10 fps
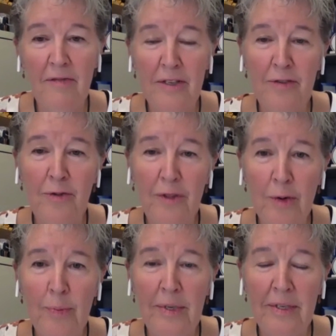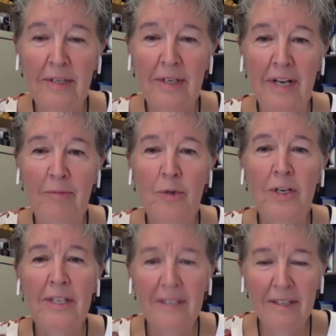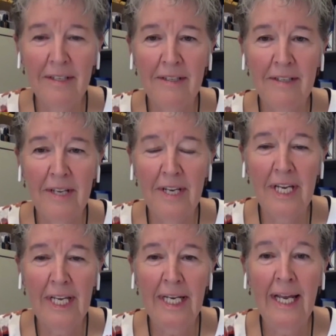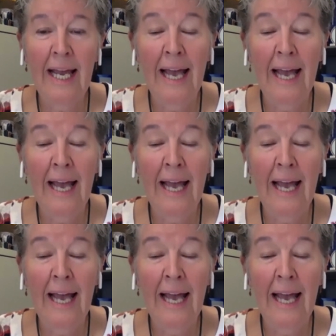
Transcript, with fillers: Physical therapists can have more consistency in